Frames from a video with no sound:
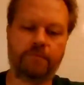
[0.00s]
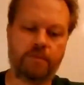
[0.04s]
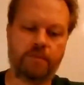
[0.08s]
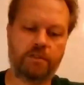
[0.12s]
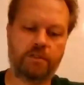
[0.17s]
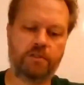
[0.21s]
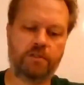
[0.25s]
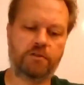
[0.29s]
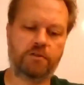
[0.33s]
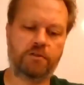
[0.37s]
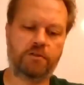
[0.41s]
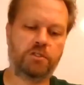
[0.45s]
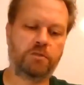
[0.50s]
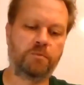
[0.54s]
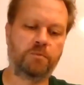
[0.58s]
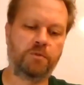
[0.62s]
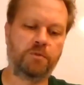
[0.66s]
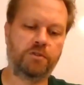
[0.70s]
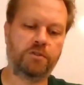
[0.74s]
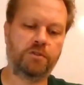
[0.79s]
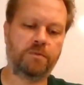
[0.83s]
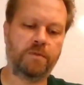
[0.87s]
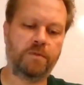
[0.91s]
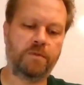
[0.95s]
Is there
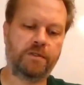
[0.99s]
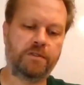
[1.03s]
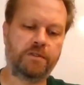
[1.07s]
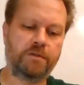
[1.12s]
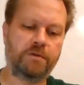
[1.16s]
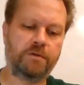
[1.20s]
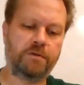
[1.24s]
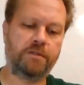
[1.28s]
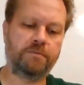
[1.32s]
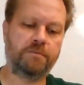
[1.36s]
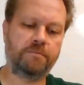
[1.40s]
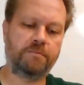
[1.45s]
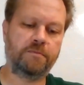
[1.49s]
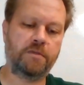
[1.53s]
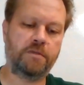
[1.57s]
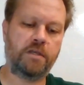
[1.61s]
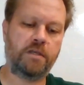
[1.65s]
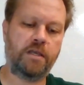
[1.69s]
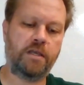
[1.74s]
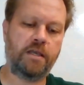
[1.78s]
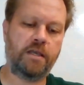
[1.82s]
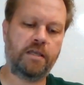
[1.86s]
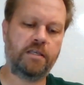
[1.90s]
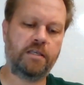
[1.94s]
schmutz on my screen?
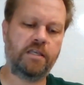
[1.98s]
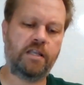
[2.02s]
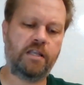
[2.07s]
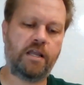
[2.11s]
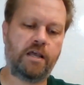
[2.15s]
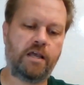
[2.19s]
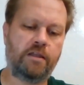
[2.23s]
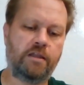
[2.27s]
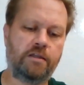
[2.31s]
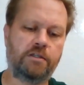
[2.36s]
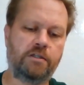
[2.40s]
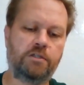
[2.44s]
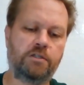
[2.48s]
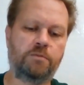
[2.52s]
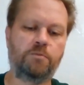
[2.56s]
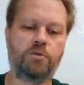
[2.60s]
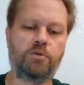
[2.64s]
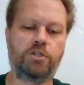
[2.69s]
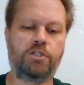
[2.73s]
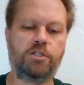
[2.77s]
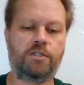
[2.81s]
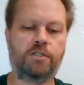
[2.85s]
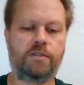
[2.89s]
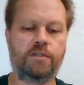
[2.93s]
Yeah, get out of
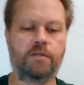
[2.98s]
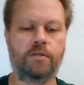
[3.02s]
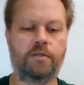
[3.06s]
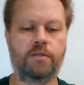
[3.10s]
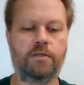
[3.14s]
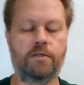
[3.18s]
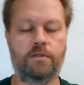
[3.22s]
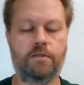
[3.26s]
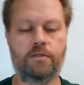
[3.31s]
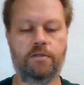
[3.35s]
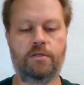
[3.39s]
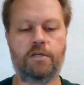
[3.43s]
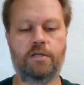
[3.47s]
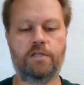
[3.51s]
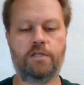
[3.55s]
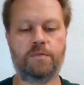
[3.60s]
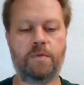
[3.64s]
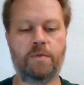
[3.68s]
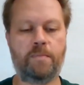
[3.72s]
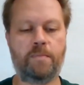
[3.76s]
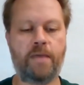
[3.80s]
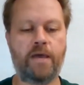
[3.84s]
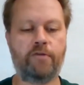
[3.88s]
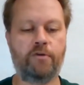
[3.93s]
there, schmutz. That was
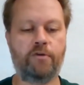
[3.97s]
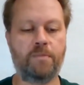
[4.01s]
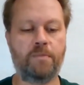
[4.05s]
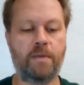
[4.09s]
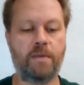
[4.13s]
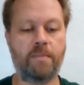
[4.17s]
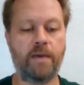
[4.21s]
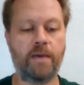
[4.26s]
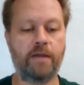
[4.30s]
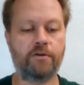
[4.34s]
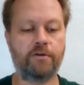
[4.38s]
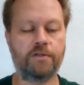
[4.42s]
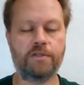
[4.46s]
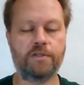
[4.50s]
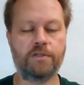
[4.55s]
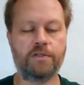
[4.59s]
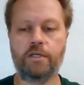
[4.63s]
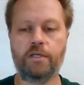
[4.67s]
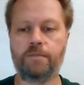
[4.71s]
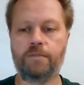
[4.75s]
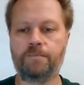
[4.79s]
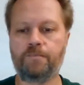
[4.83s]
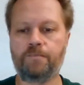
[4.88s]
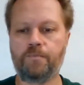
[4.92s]
my battery. My battery's
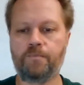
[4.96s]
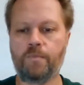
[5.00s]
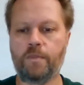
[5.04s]
good.